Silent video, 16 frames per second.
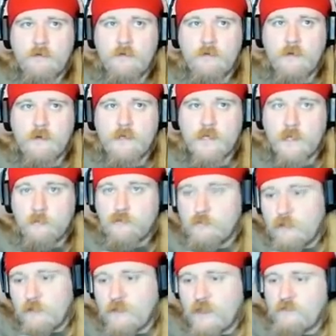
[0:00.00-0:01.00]
to
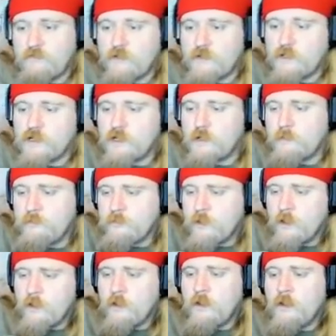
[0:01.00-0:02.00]
implement that vision.
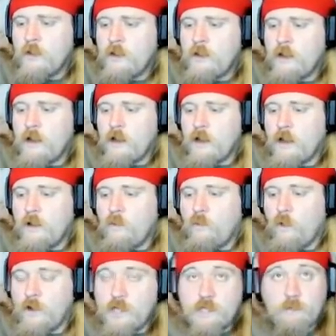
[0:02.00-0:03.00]

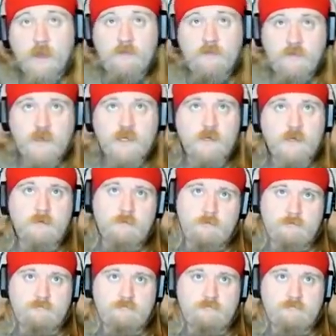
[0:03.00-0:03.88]
What is my vision?